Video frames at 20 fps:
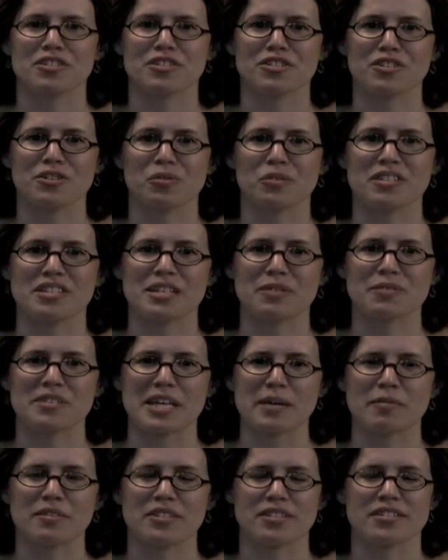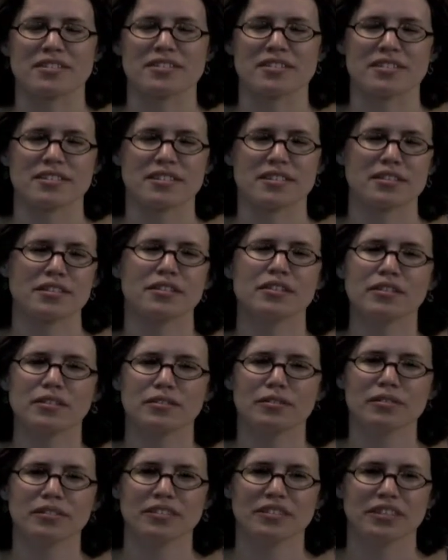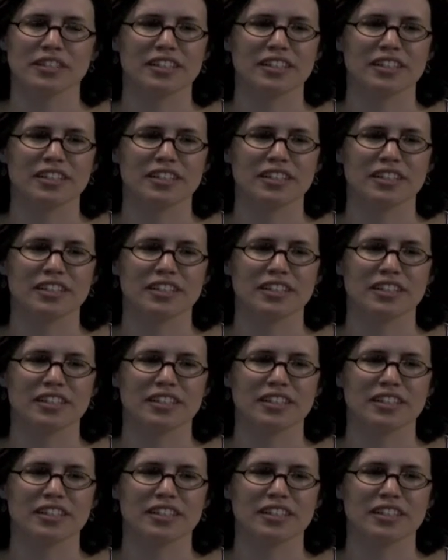do was he was able to see you